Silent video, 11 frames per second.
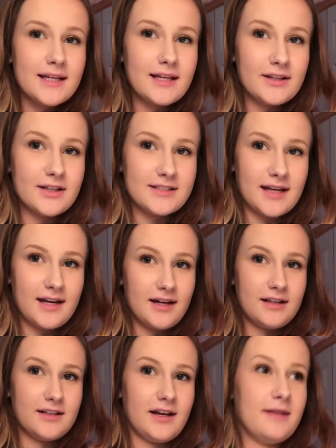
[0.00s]
It looks kind of
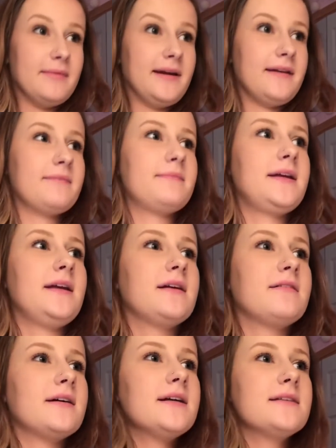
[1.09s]
ugly on me, but you
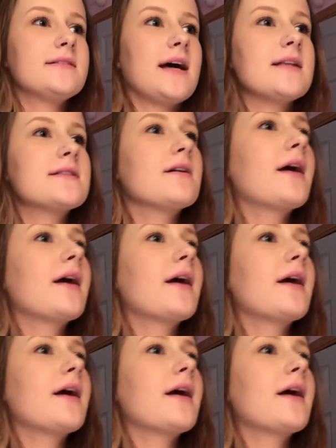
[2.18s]
know what? That's